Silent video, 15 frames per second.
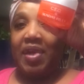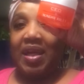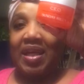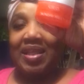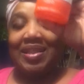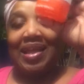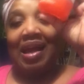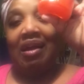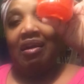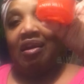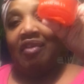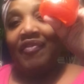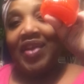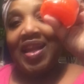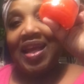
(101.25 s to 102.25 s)
because I
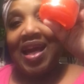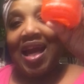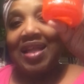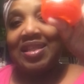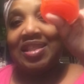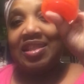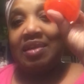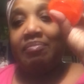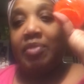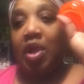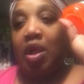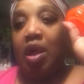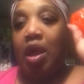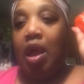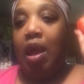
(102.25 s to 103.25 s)
already got some
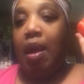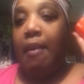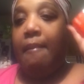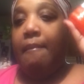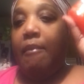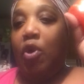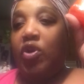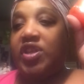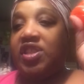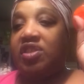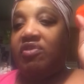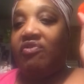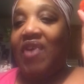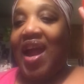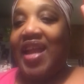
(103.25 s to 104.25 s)

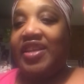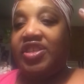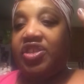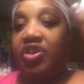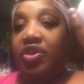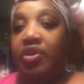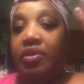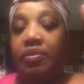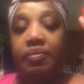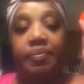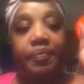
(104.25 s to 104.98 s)
moisturizer